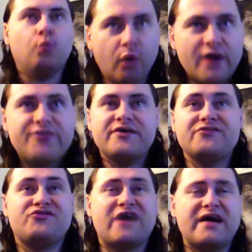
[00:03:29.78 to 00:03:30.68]

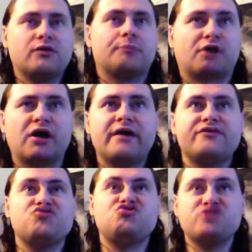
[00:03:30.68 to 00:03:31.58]
with Daniel Bryan,
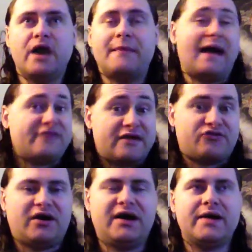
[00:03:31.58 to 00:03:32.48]
the GM at that
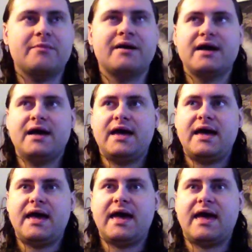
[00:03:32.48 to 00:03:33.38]
time,
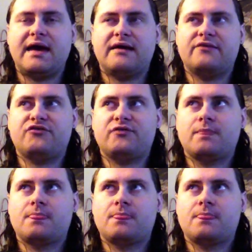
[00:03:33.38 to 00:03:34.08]
and